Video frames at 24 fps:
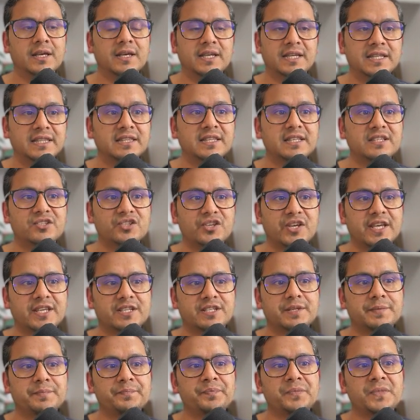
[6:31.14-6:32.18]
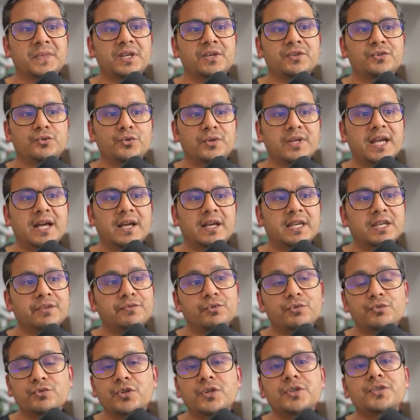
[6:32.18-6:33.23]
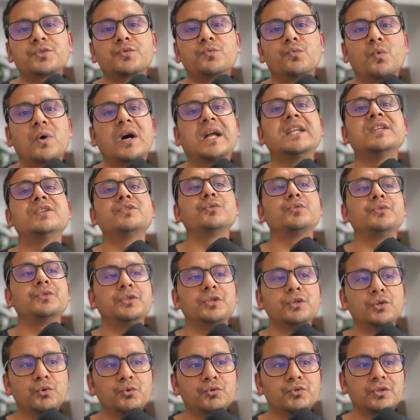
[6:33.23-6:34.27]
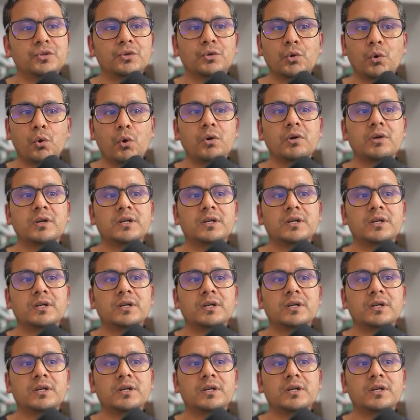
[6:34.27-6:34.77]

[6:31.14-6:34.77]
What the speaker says: in this case. So yeah, if you just want to use Groq